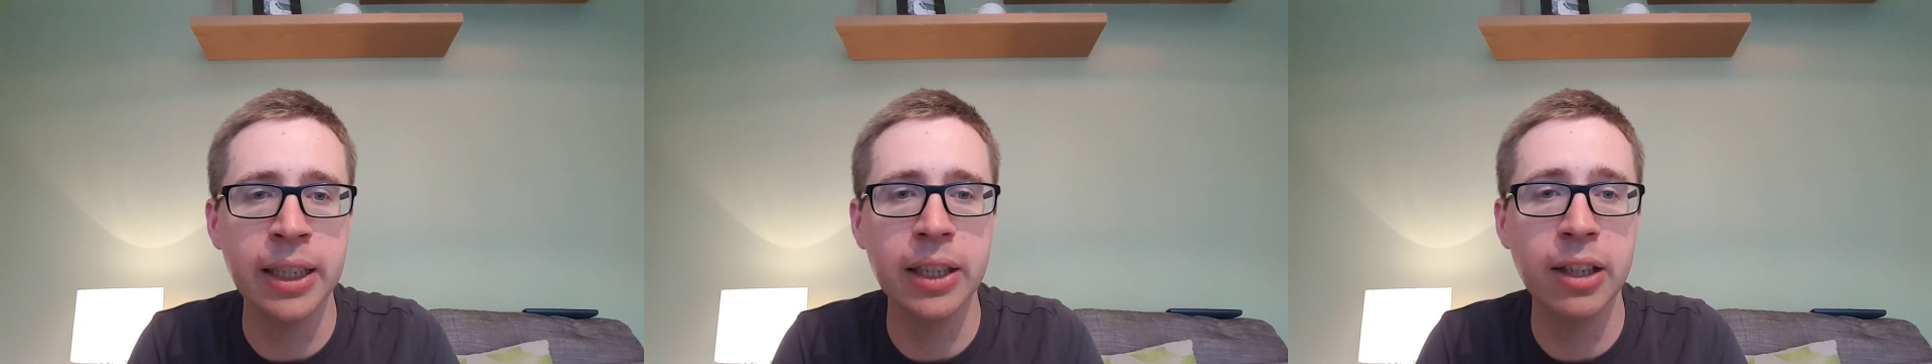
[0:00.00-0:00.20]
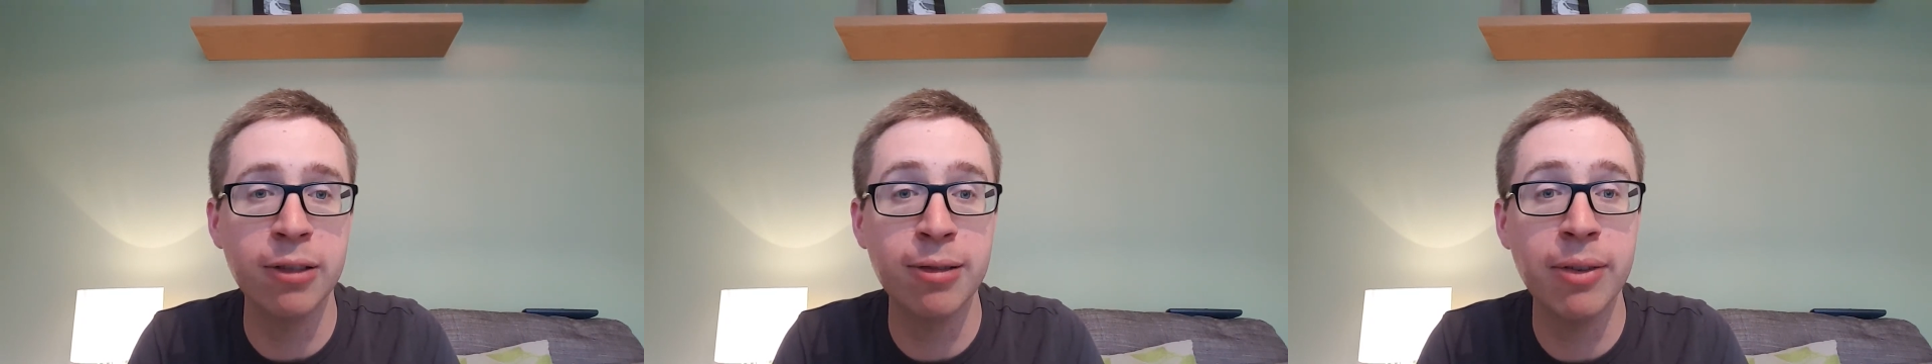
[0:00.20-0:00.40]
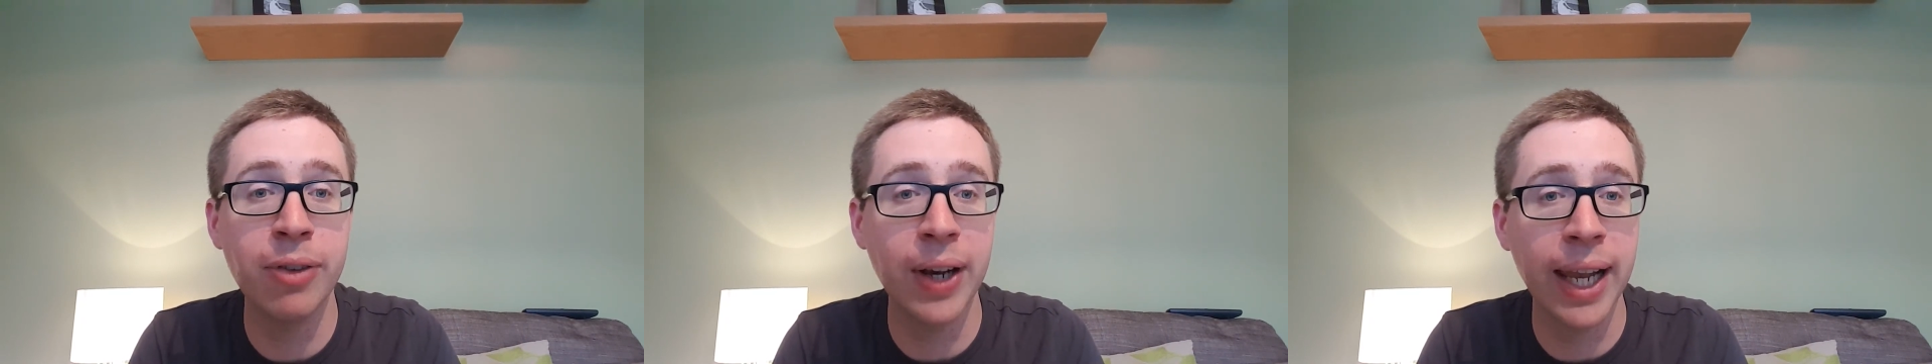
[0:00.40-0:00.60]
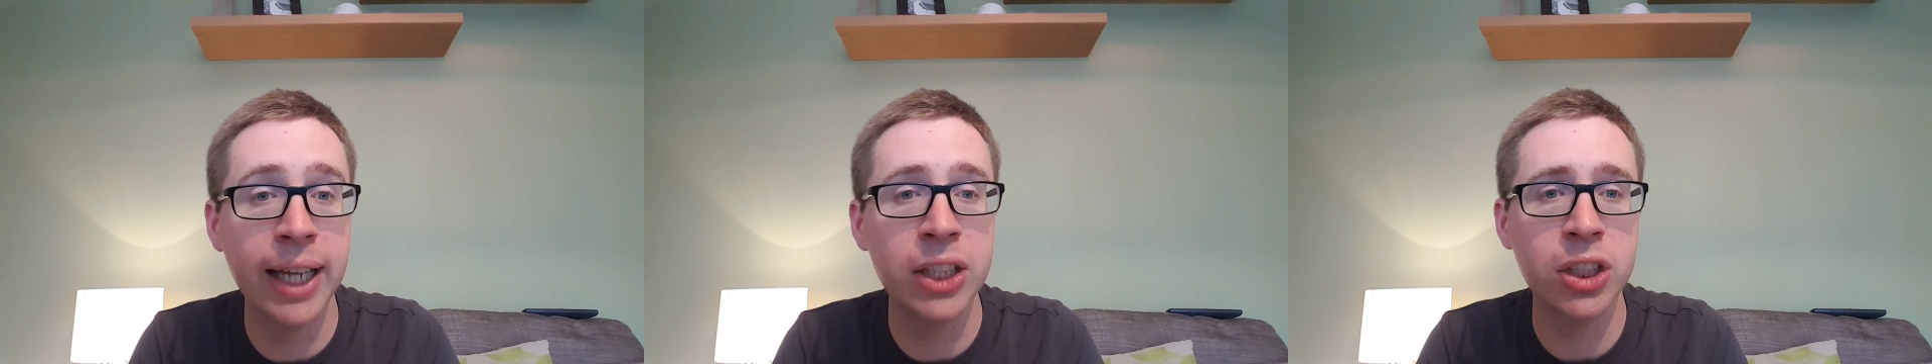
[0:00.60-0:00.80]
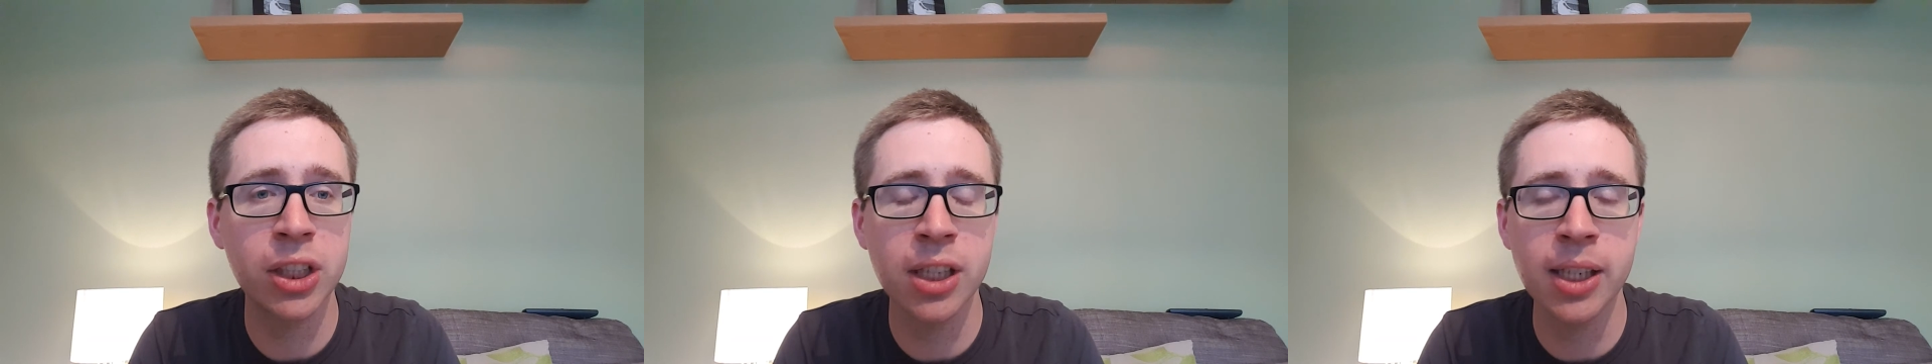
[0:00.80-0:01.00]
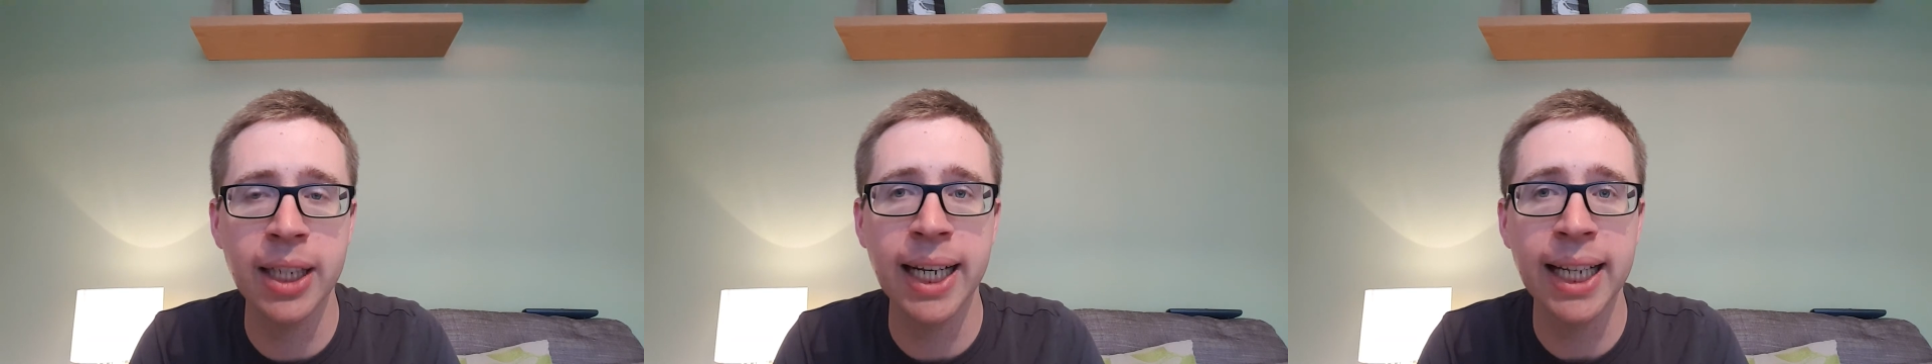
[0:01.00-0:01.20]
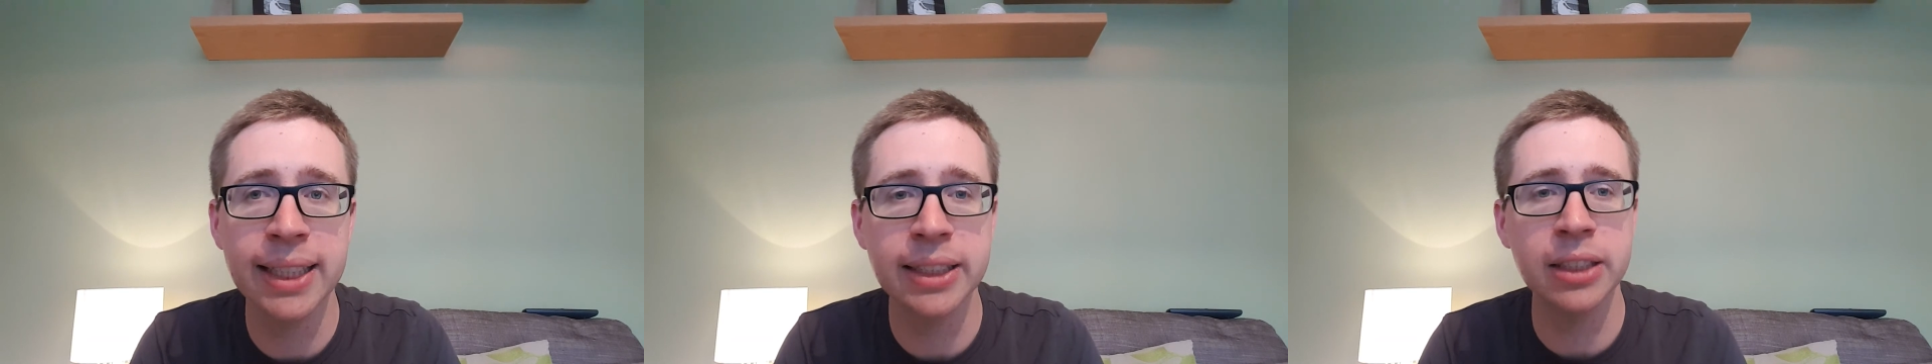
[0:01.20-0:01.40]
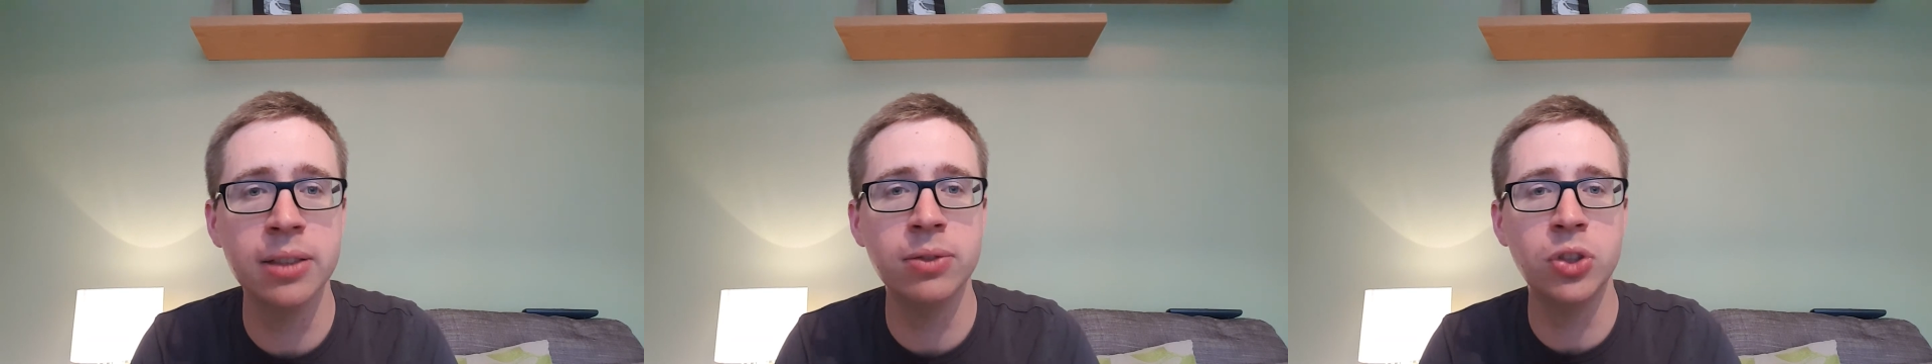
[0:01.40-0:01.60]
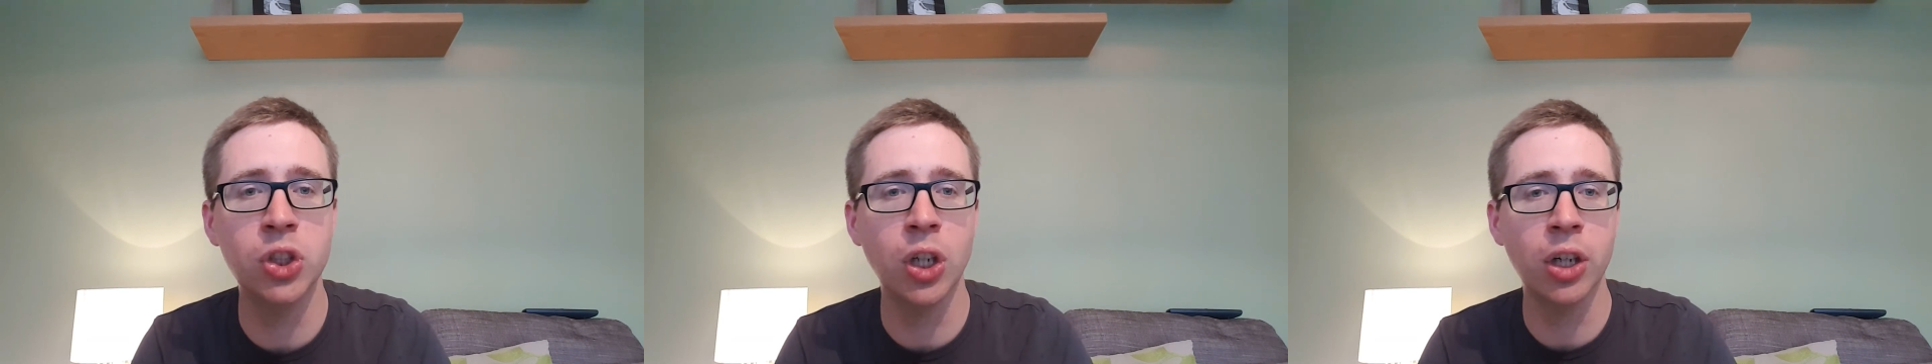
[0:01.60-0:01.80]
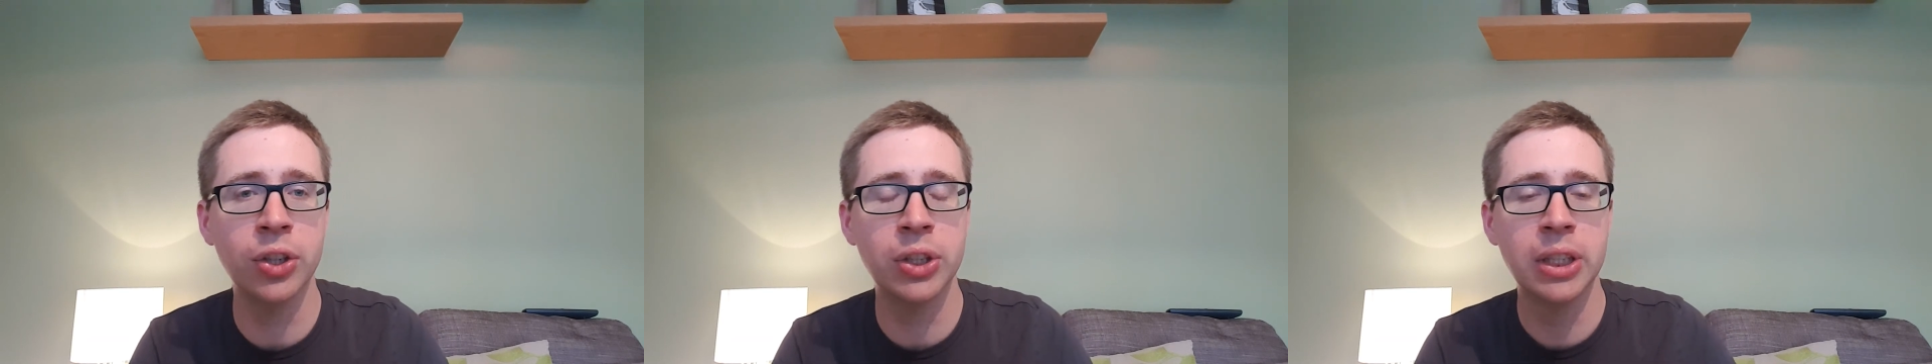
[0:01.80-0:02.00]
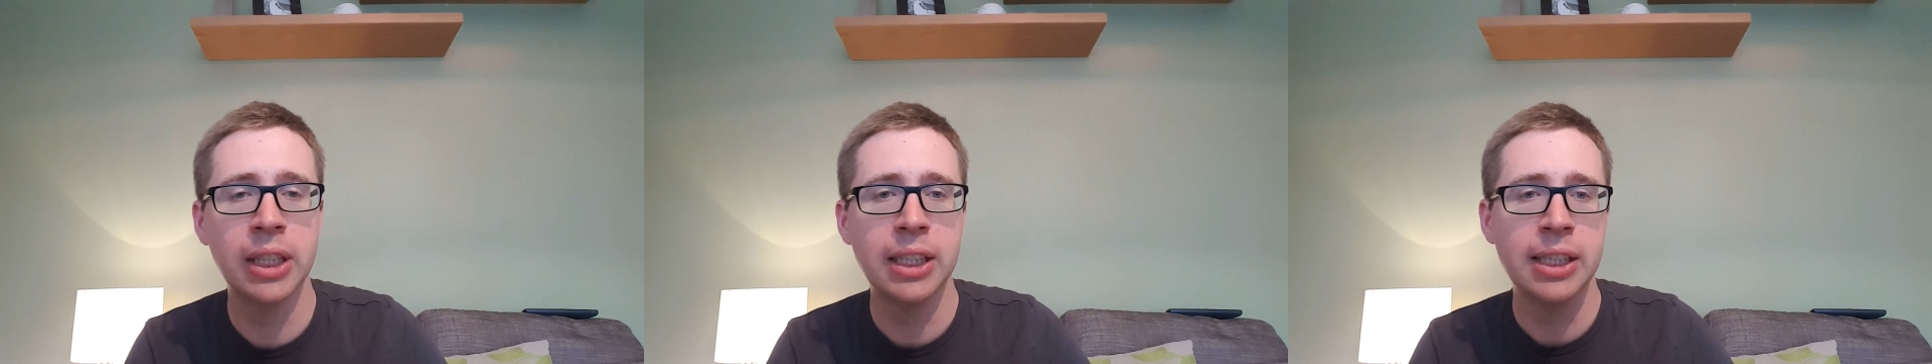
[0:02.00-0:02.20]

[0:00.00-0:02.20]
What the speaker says: the Revelation, the letters of John.